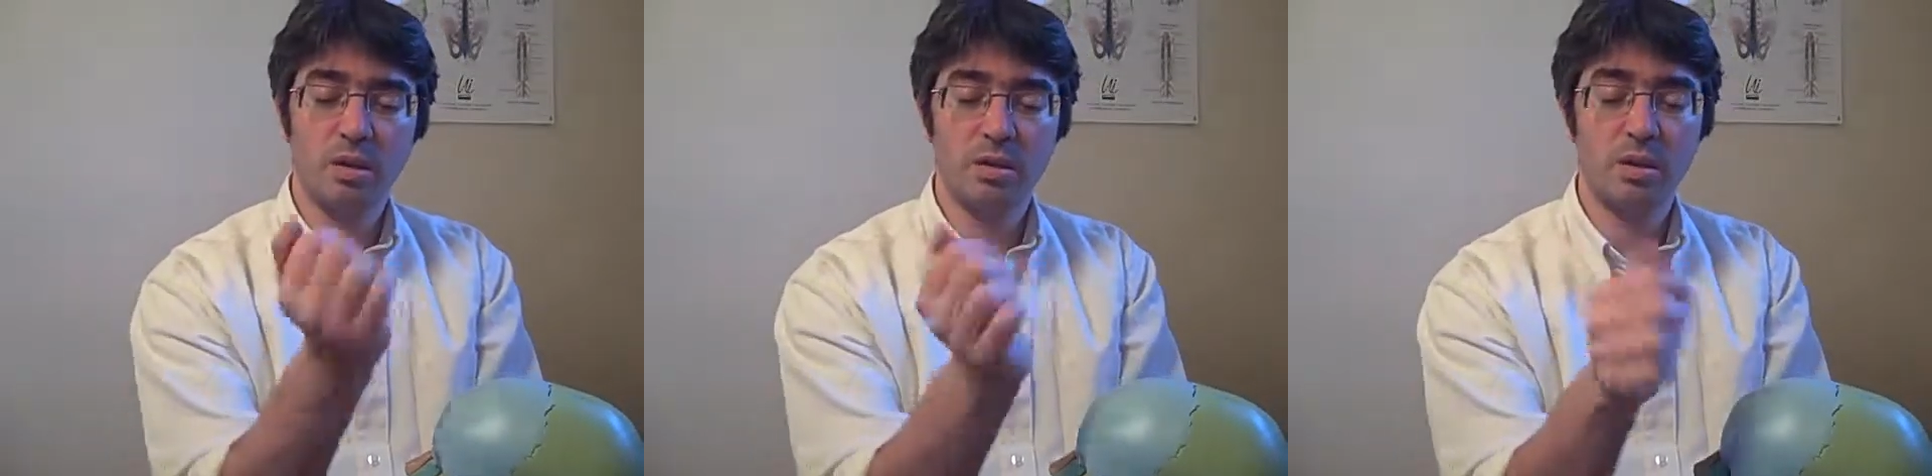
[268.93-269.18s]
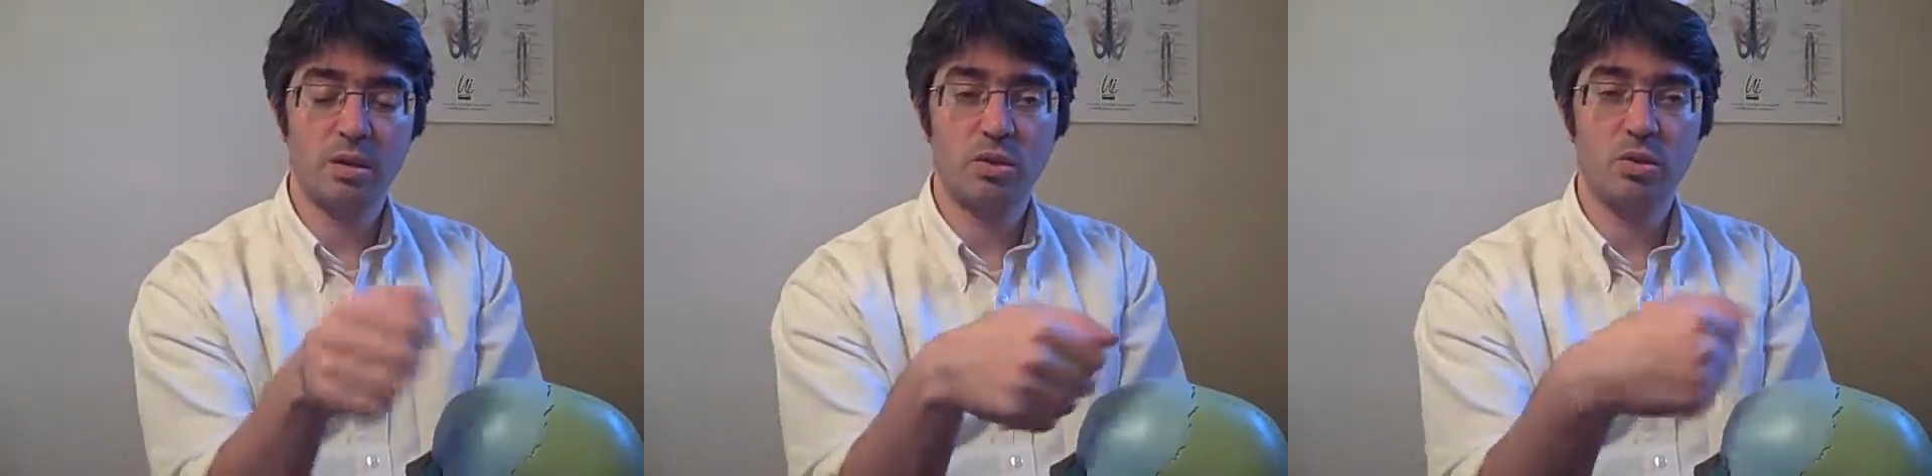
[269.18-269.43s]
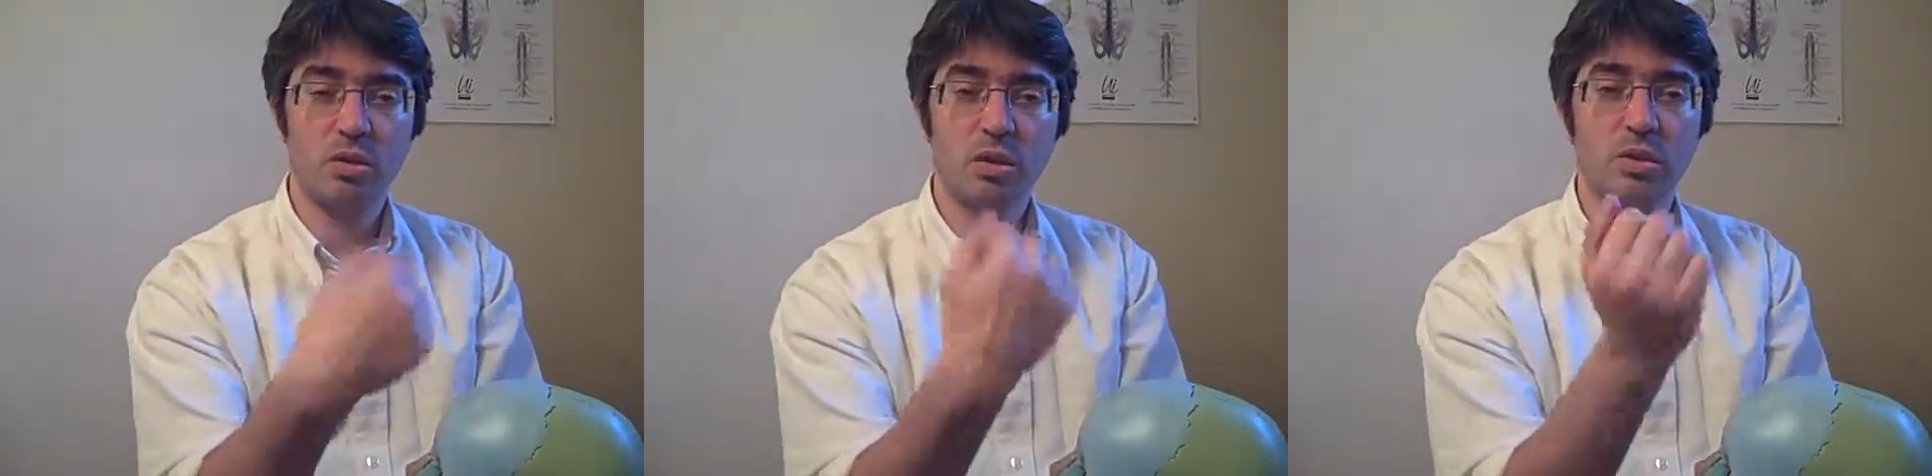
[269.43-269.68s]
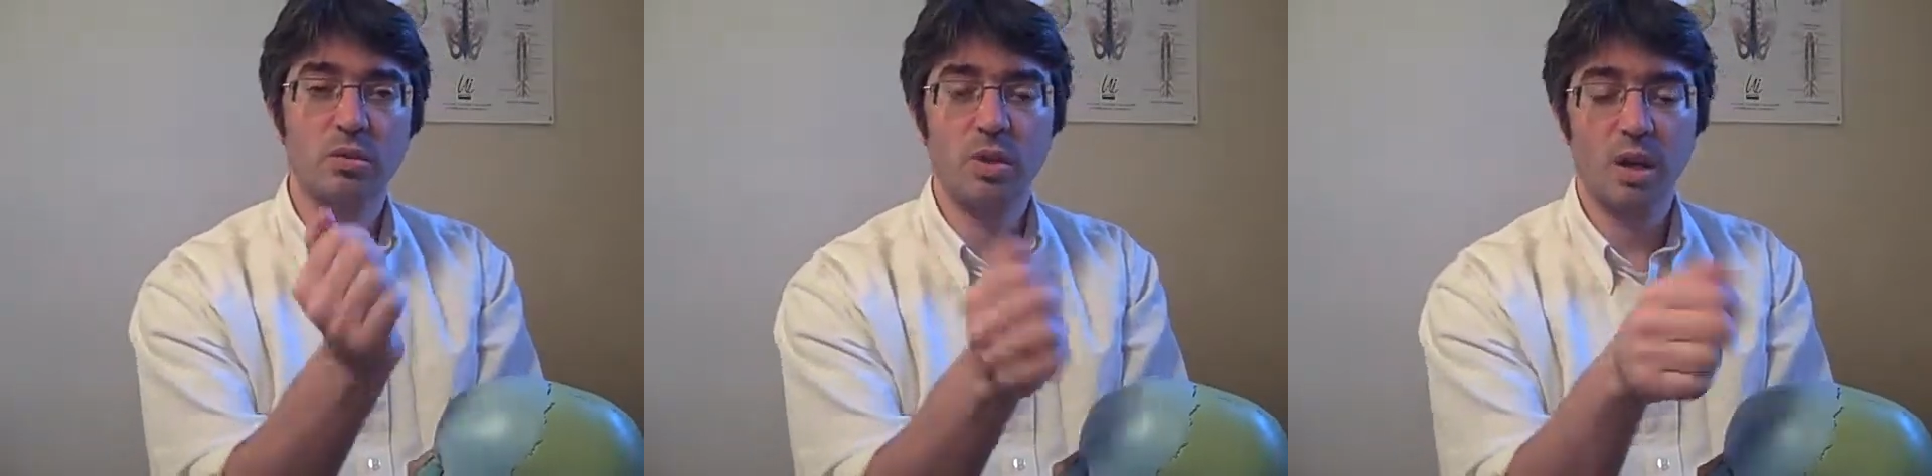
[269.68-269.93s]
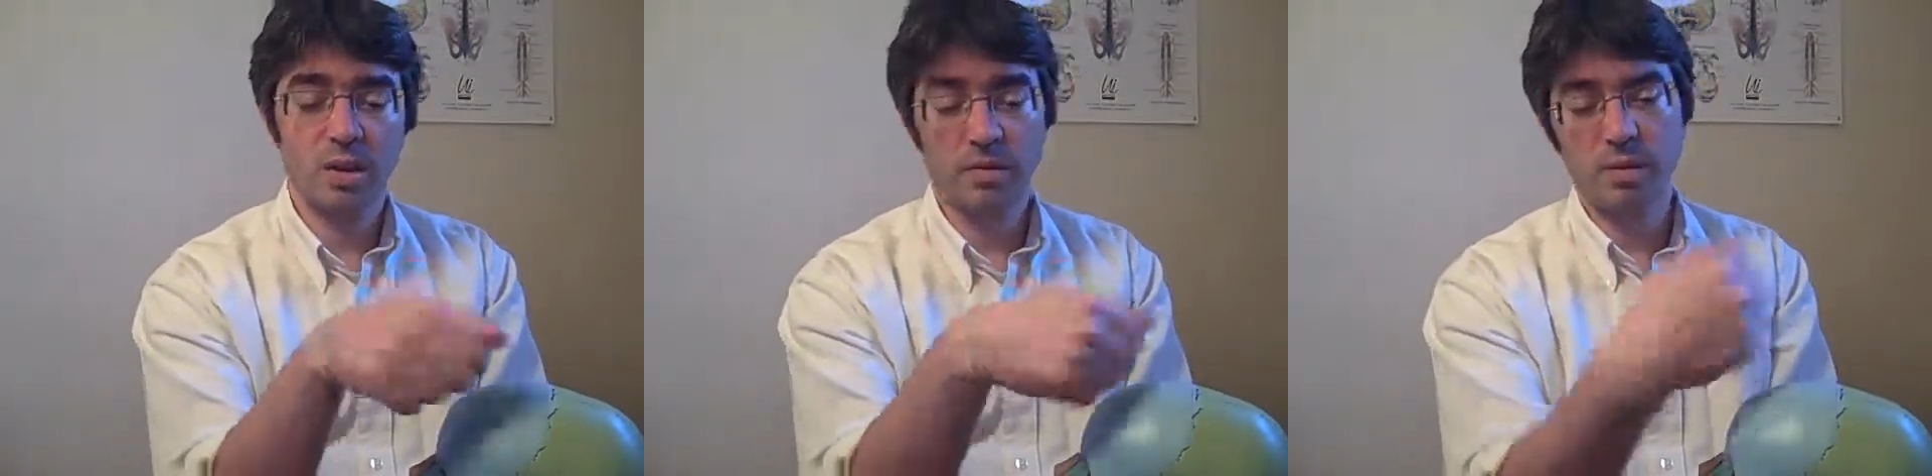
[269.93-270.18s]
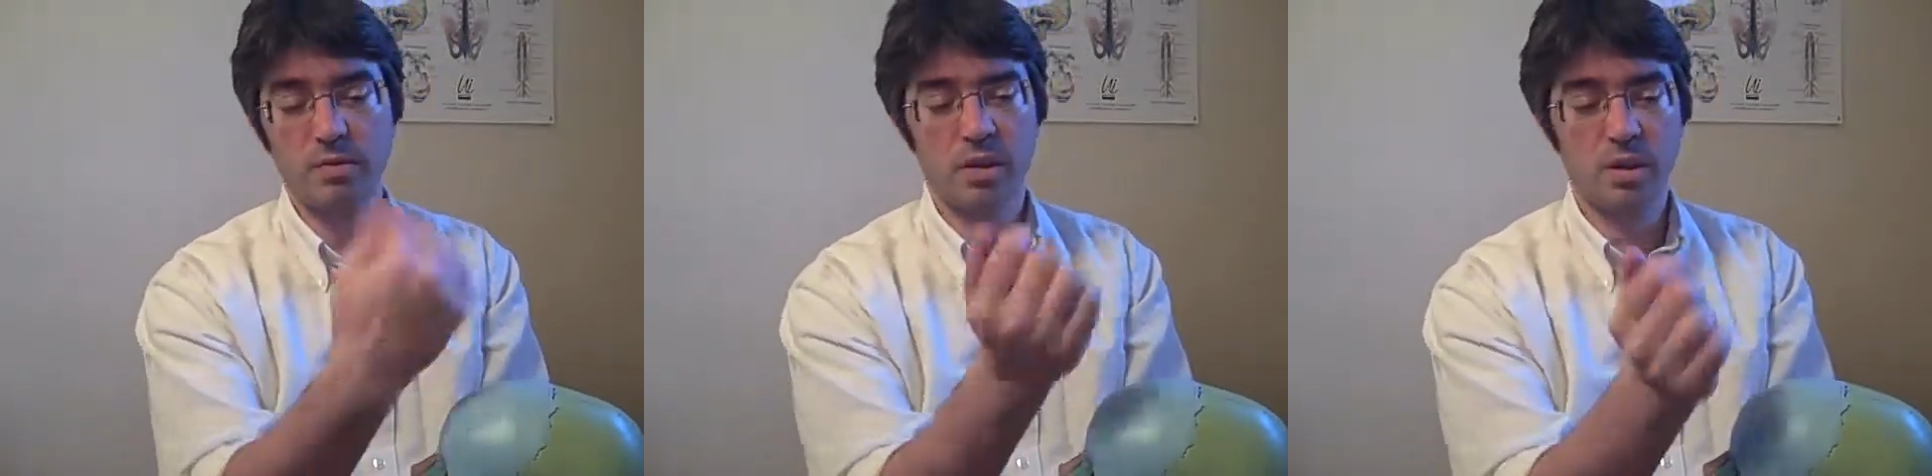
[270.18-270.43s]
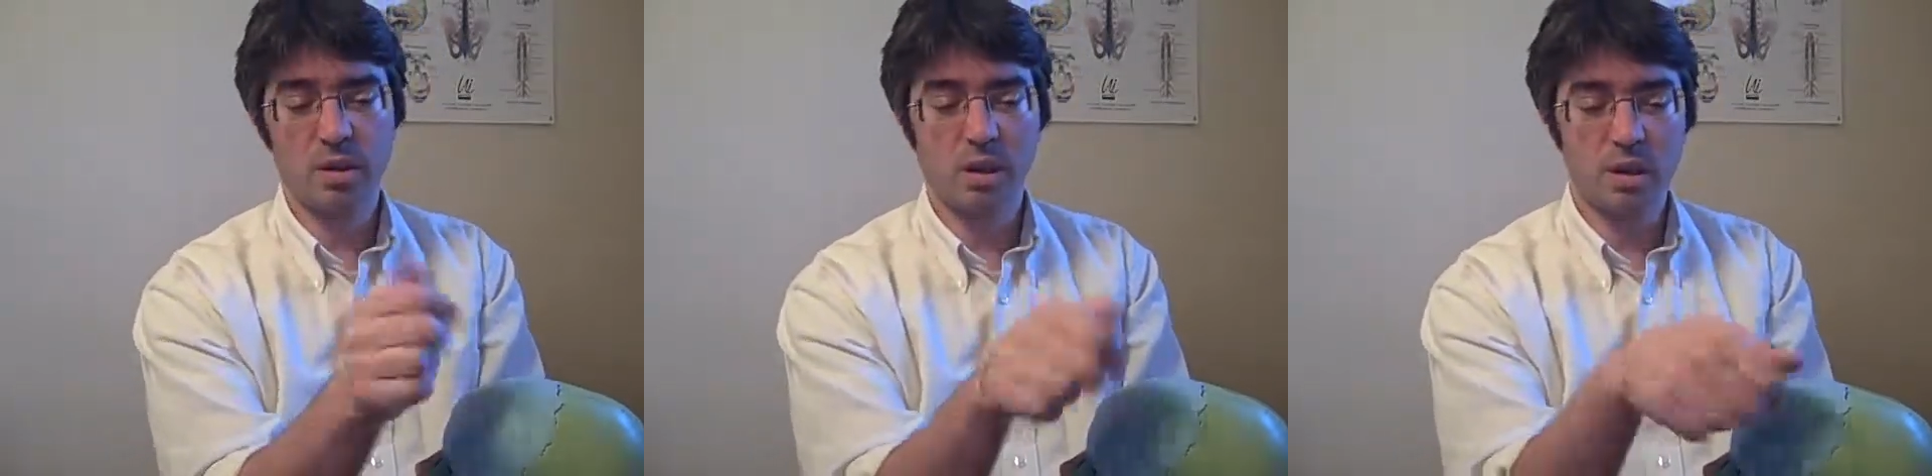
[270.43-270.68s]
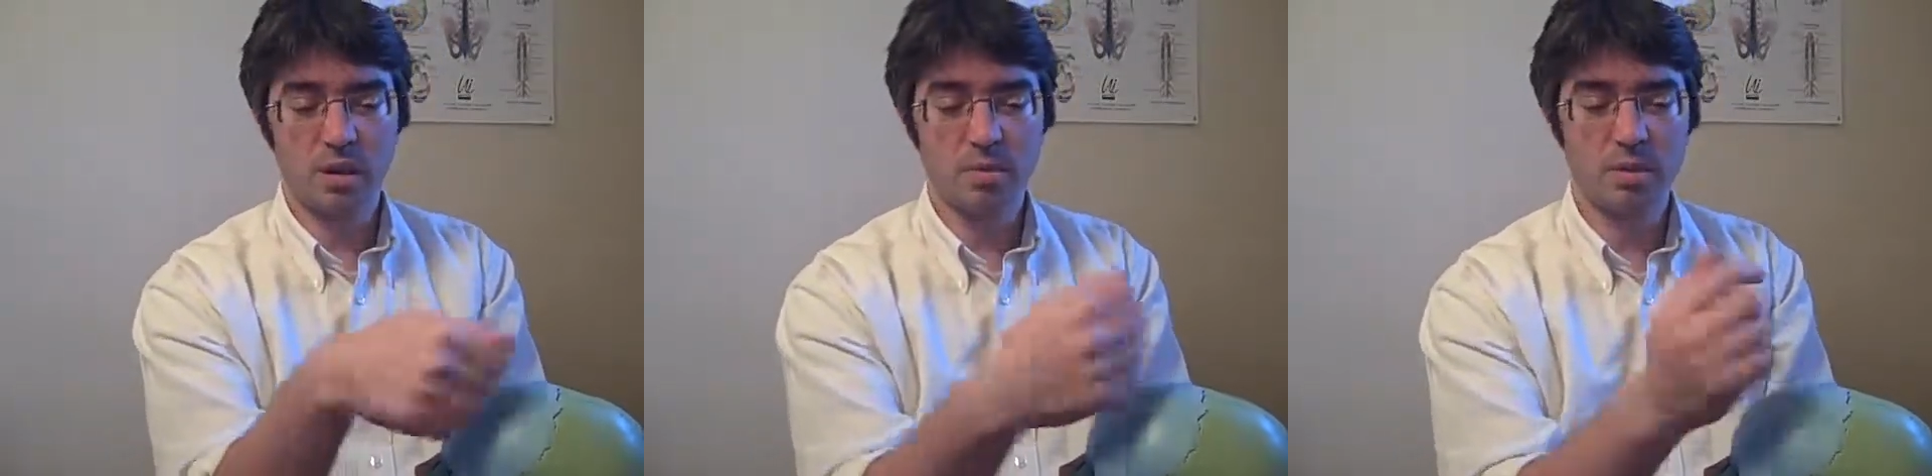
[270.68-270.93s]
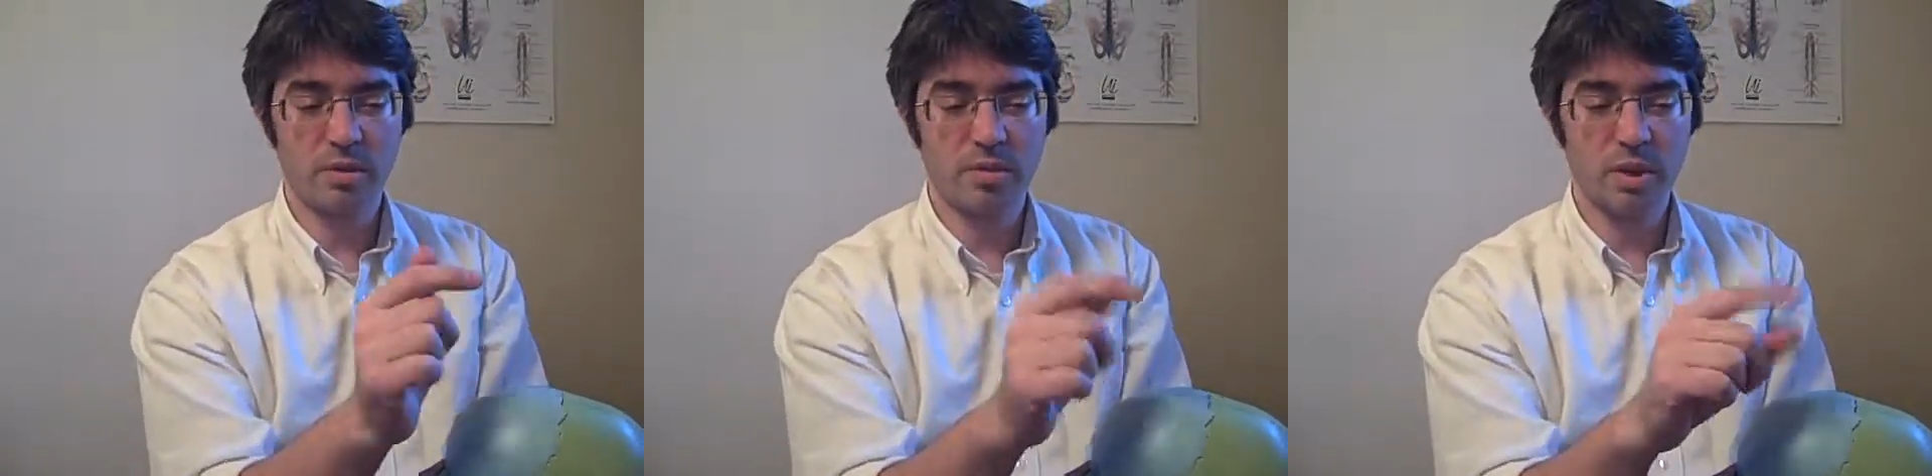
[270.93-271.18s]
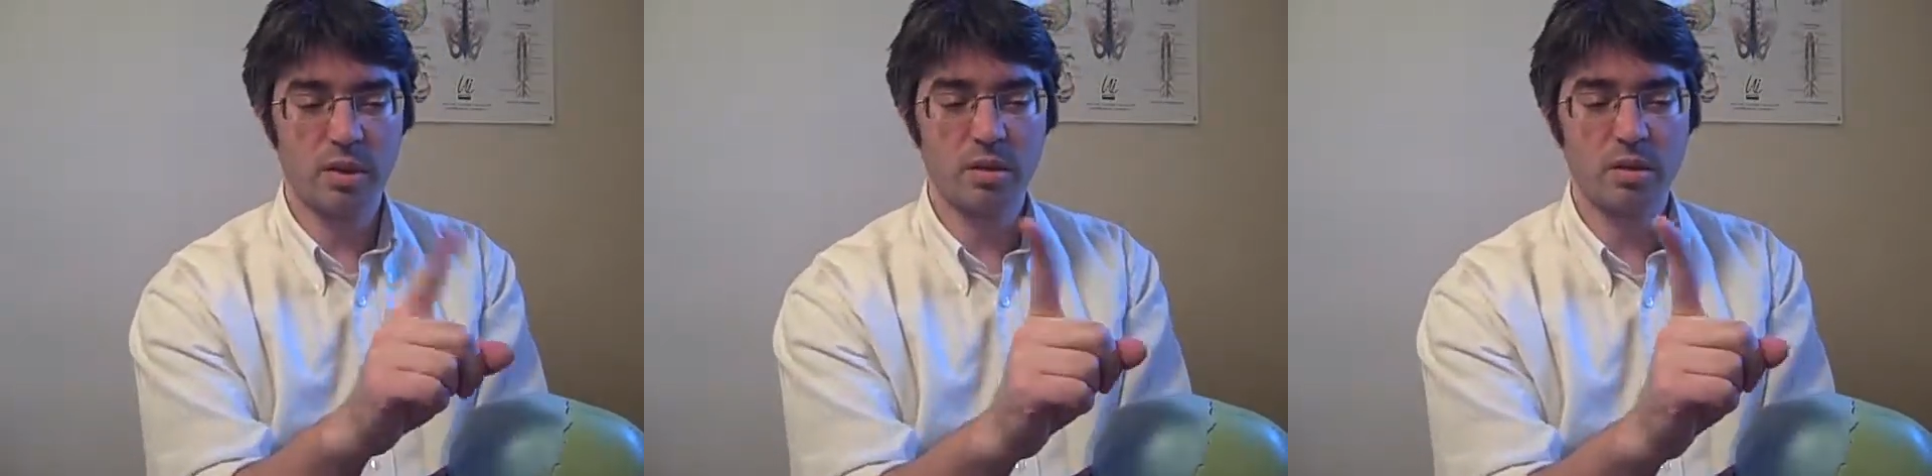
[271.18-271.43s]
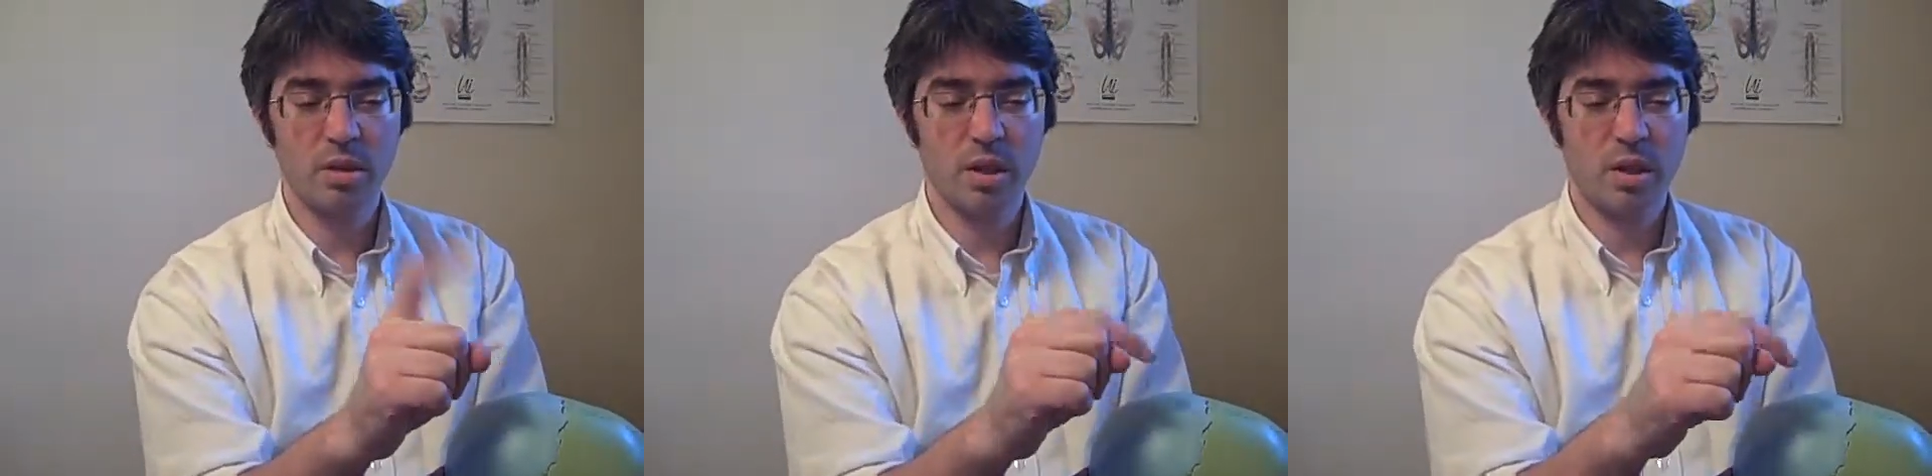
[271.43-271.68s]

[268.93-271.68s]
the joints that we have even in our arms, our fingers,